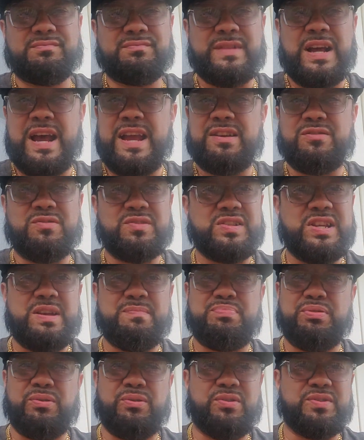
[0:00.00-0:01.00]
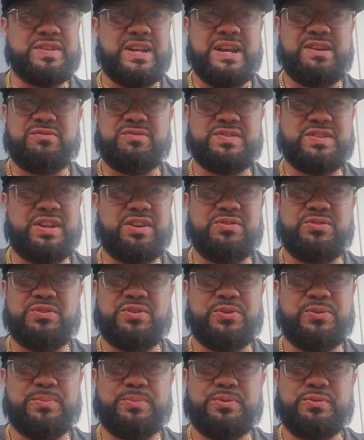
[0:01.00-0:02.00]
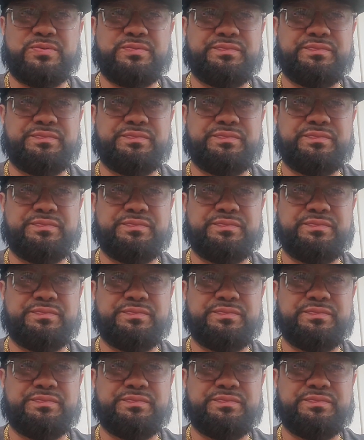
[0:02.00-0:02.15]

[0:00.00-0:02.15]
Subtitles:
I ain't gonna say pause, I ain't gonna say no homo.